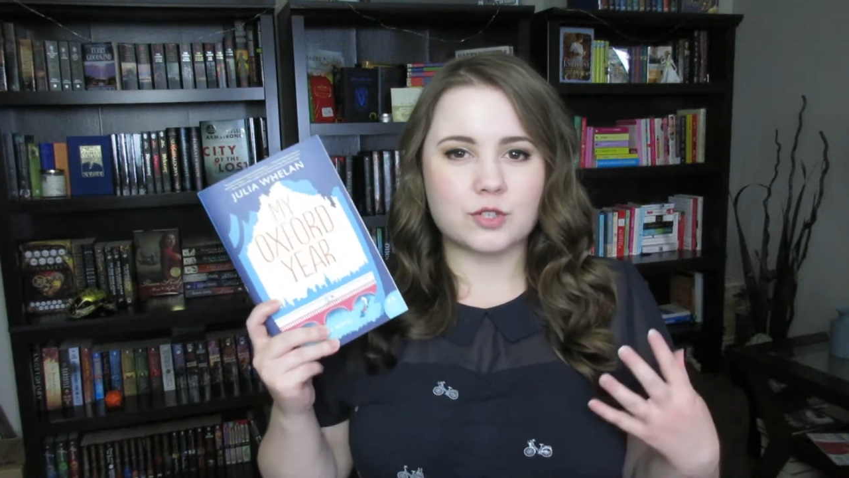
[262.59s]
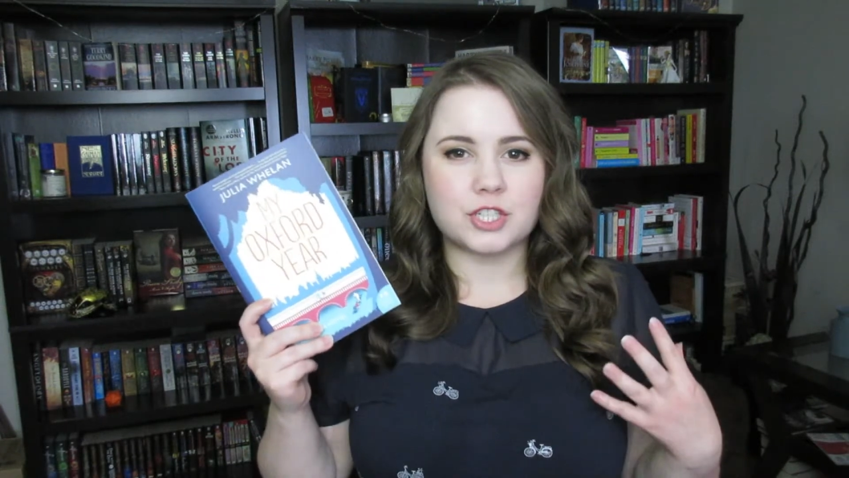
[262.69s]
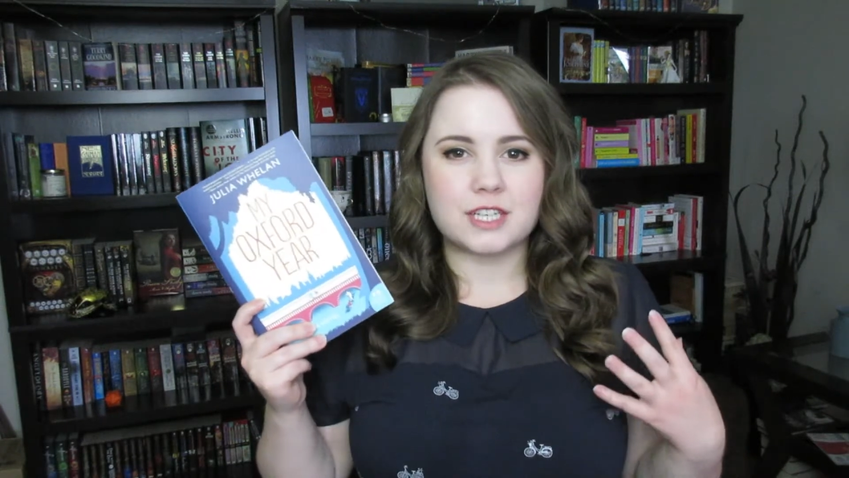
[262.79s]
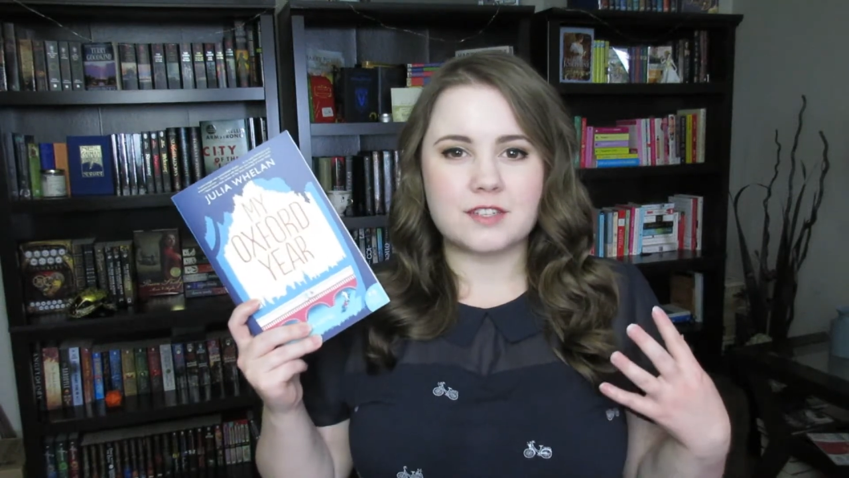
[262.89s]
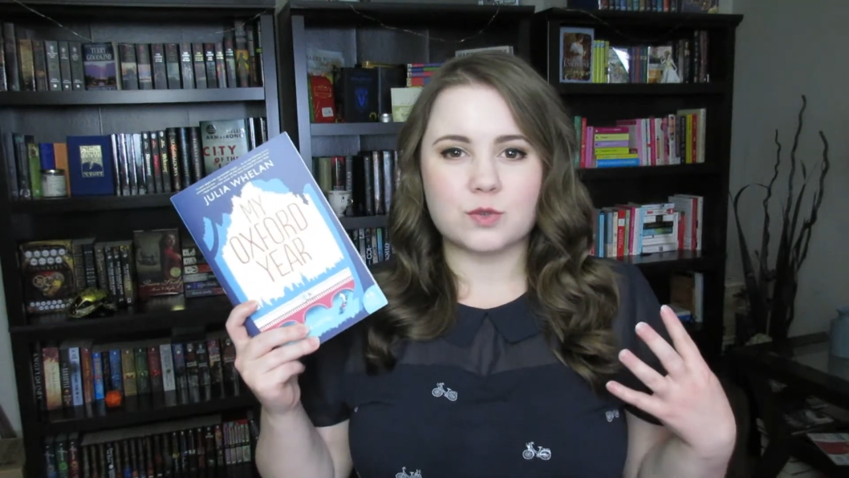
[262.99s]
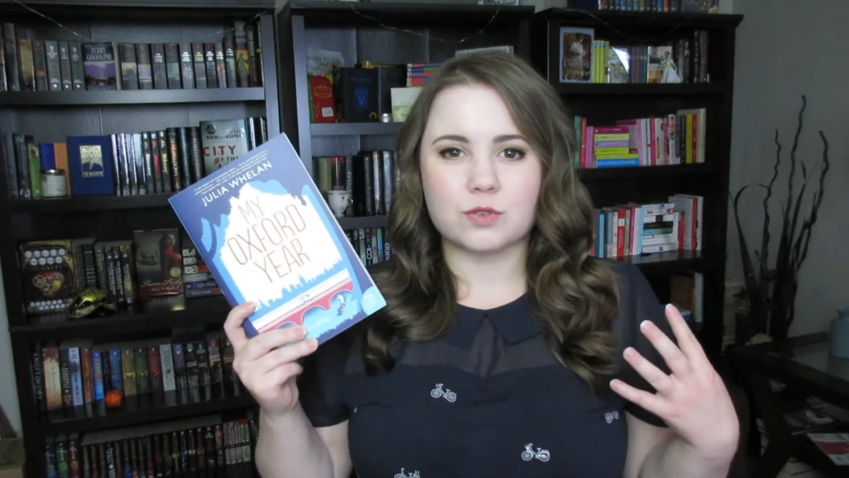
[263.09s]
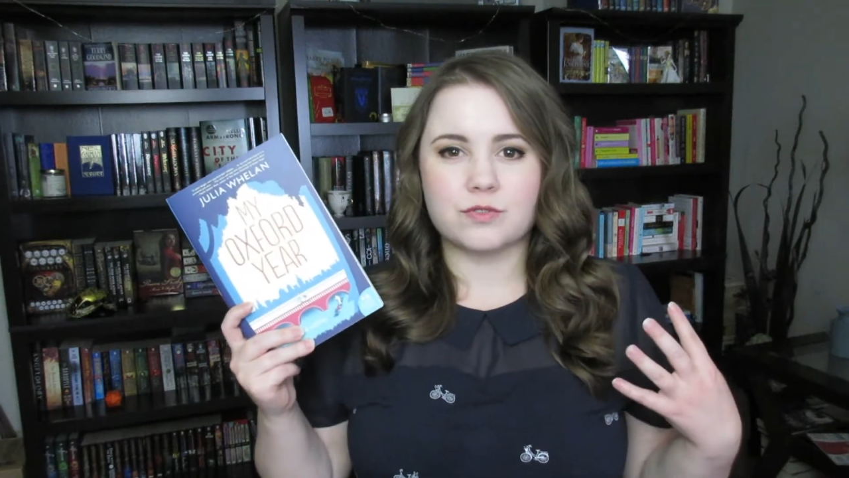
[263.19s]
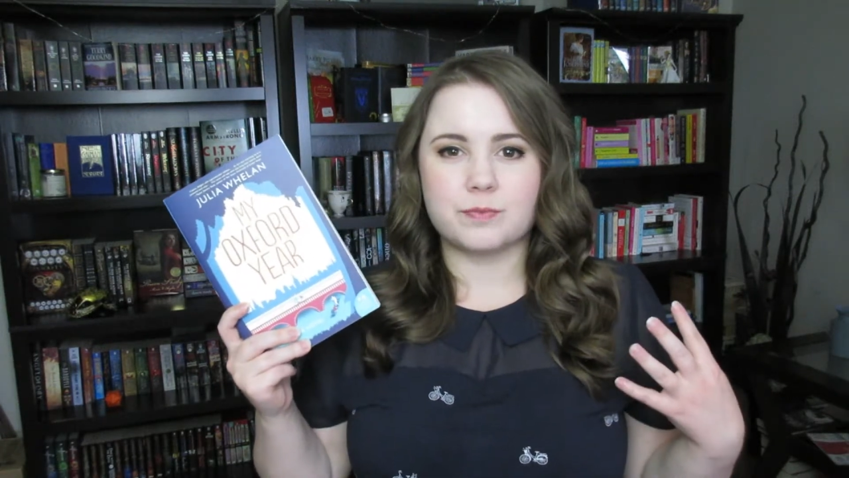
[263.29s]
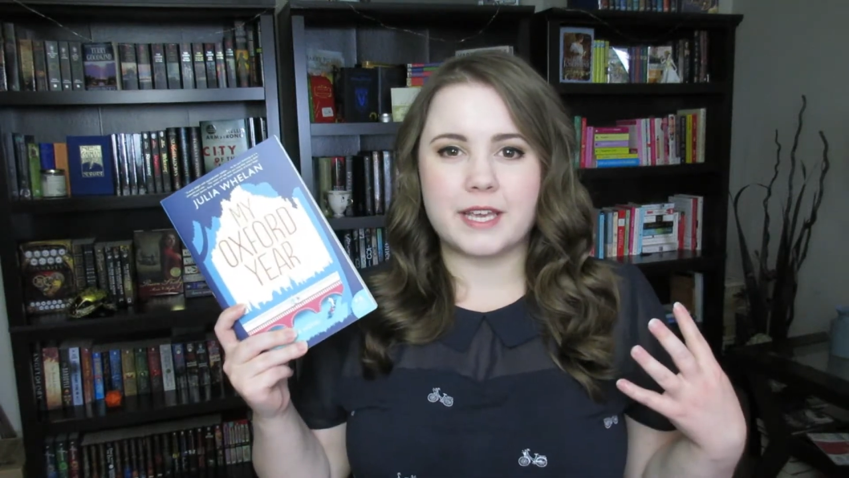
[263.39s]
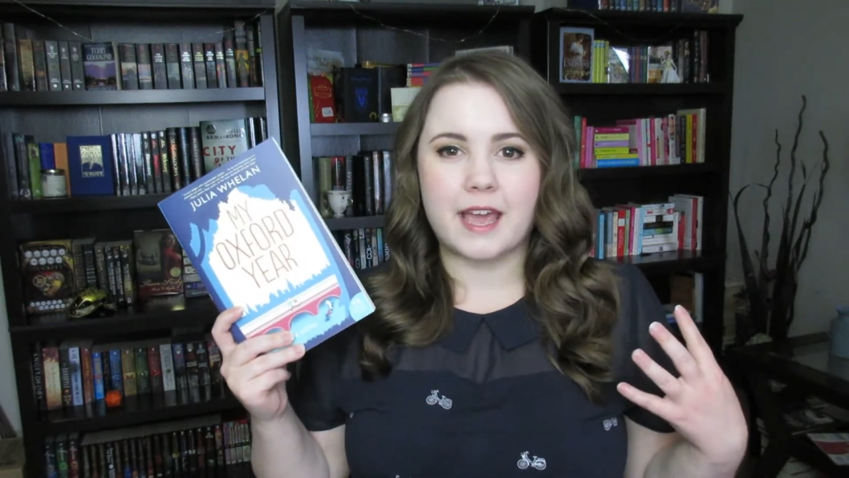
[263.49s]
she sort
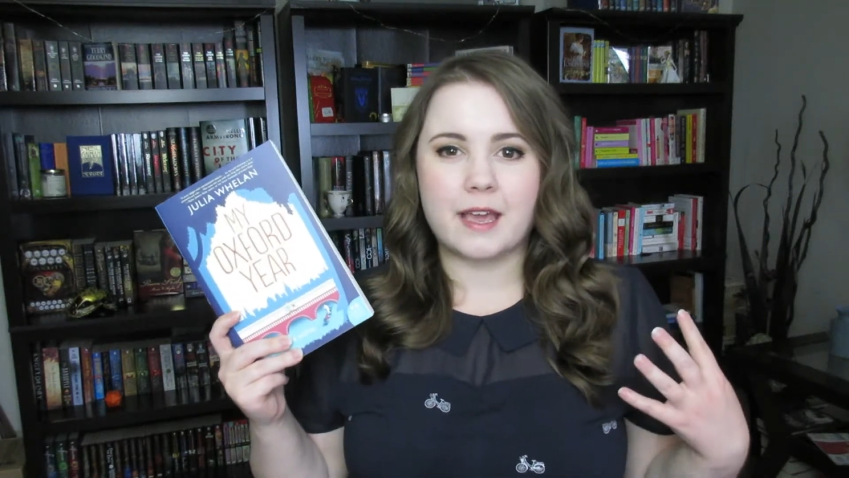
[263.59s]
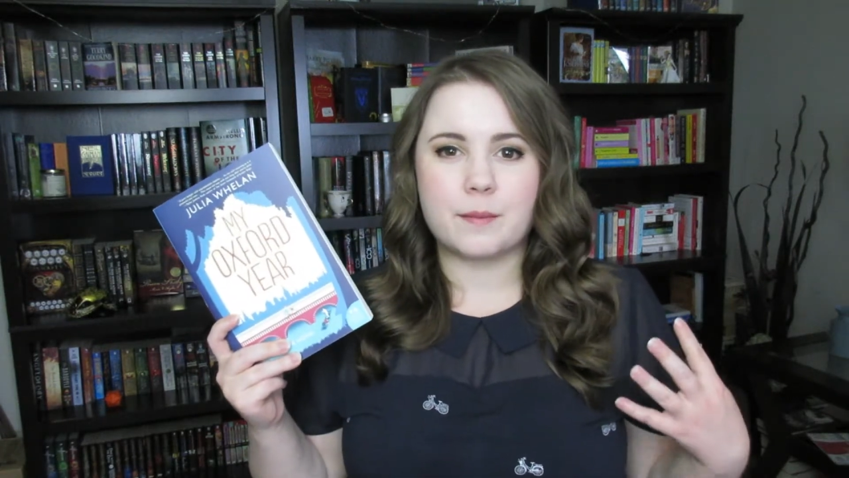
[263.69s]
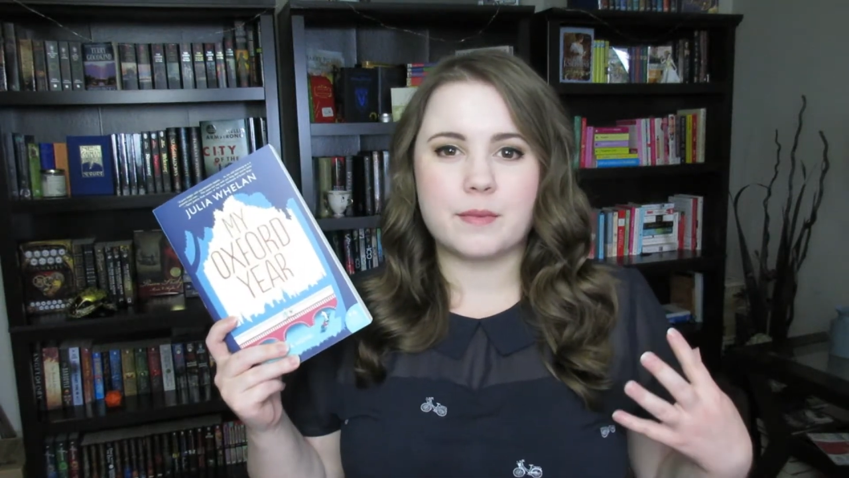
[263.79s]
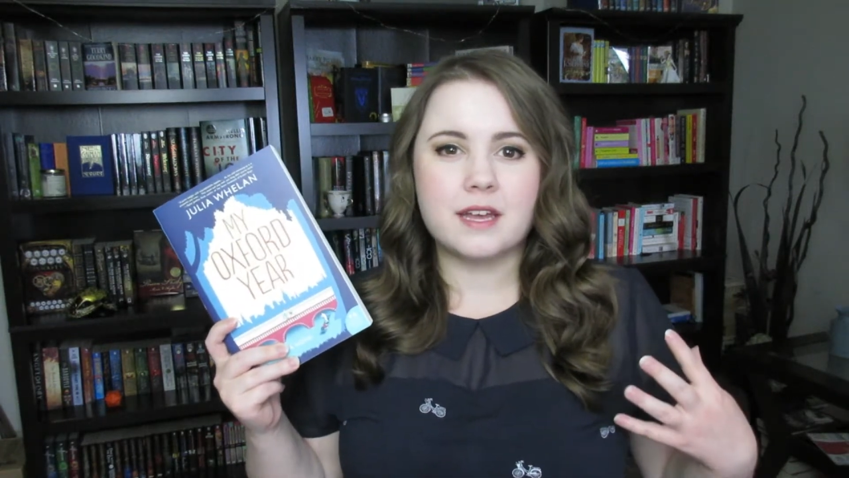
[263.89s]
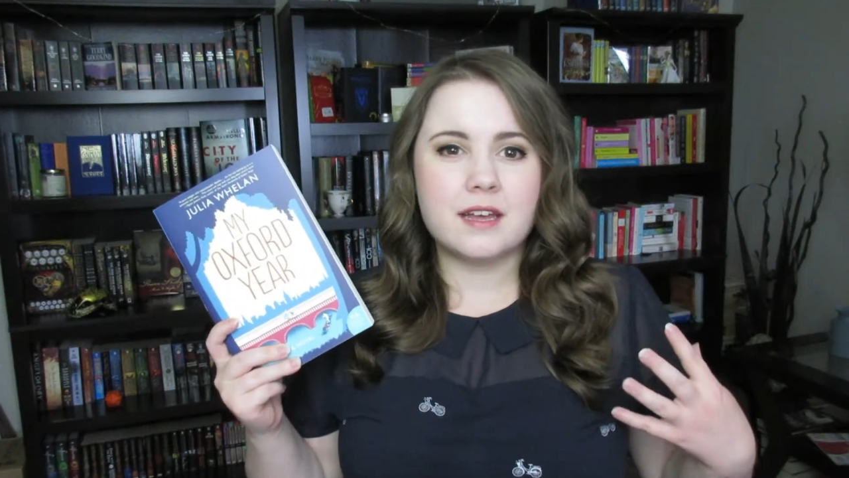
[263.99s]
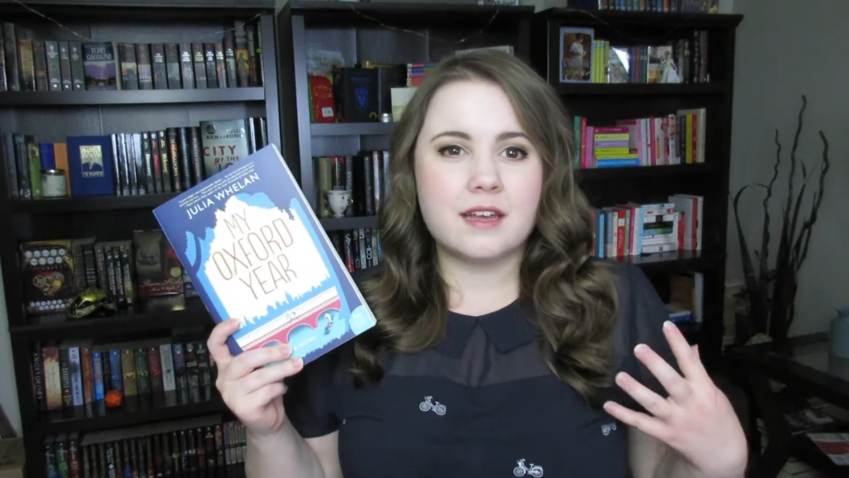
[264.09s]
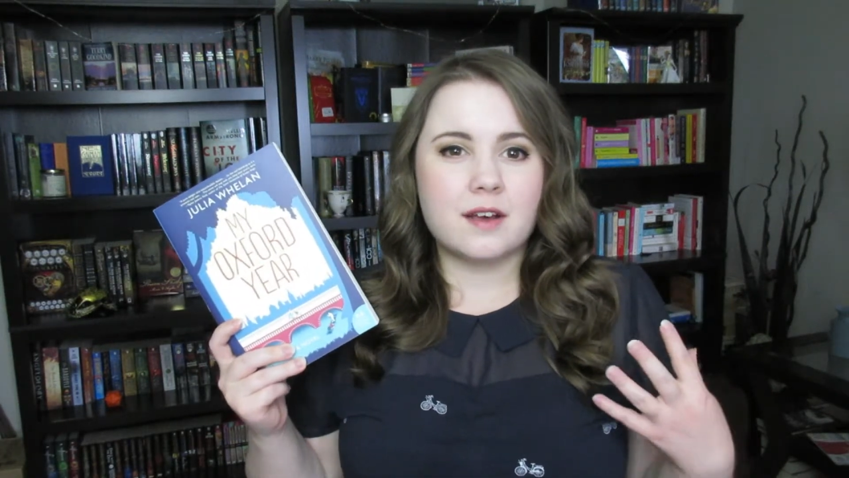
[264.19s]
of became